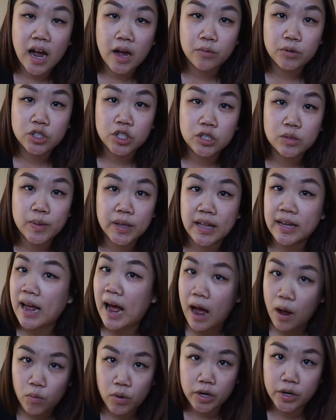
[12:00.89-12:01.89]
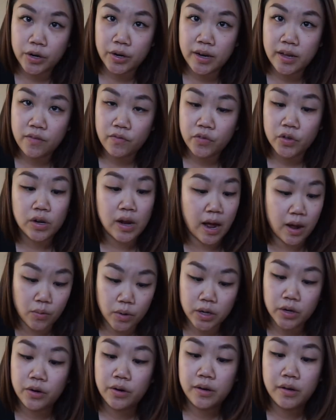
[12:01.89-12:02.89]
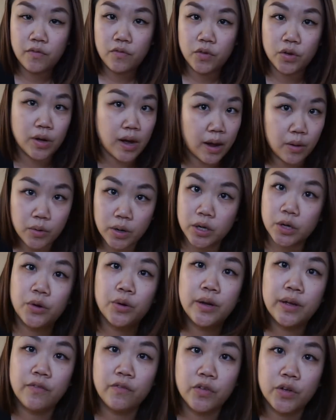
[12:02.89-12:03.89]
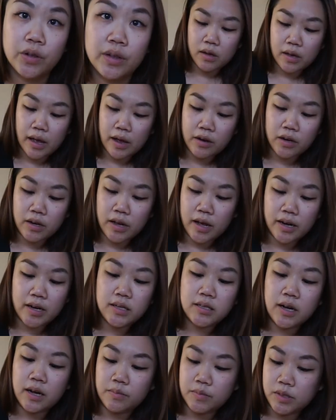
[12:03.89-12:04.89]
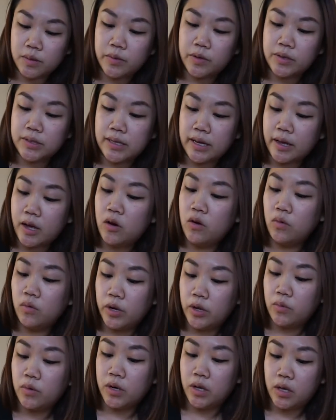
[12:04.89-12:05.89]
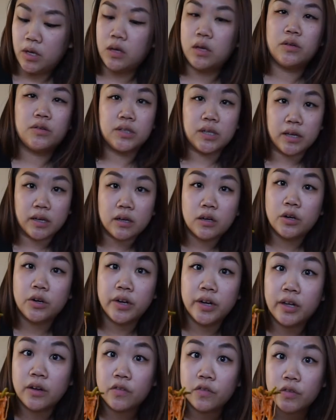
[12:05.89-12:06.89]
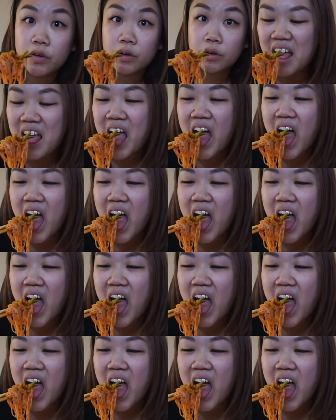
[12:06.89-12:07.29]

I would just be like, I want Korean food, I want Korean food, I want Korean food. And anytime somebody was like, oh, what do you want to eat? It's like, Korean food.